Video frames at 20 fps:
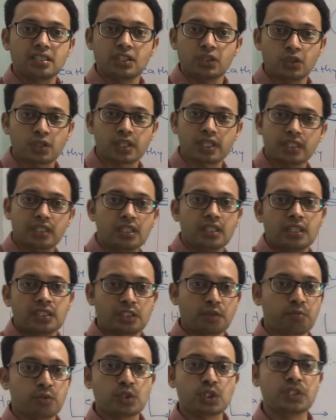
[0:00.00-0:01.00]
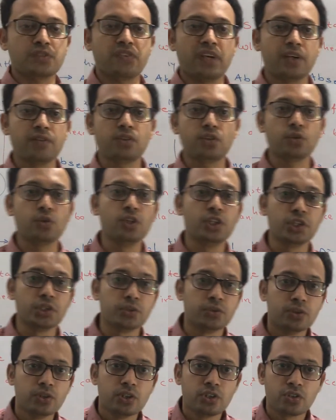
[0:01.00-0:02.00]
Okay, suppose if I have told
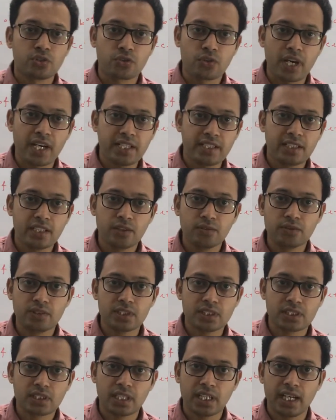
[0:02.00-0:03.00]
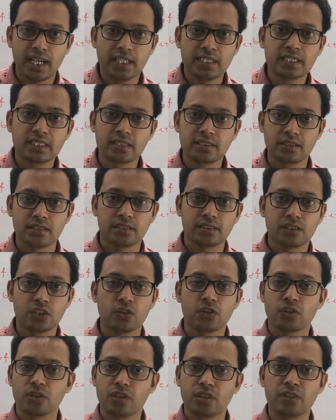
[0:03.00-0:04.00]
you to write down this answer,
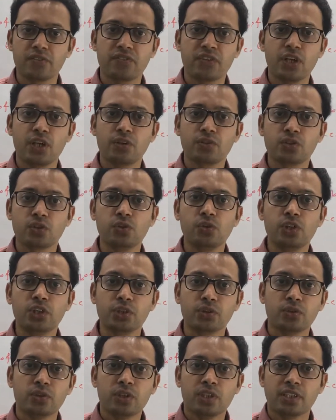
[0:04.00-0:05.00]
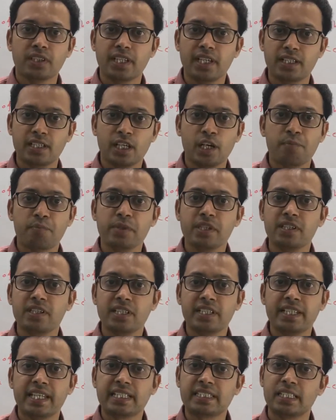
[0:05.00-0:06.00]
or if I have told you that appear
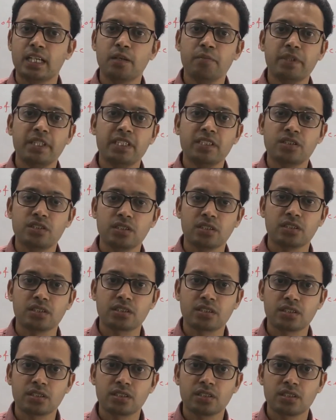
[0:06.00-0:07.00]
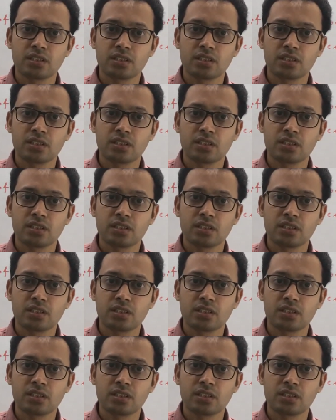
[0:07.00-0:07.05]
in examinations,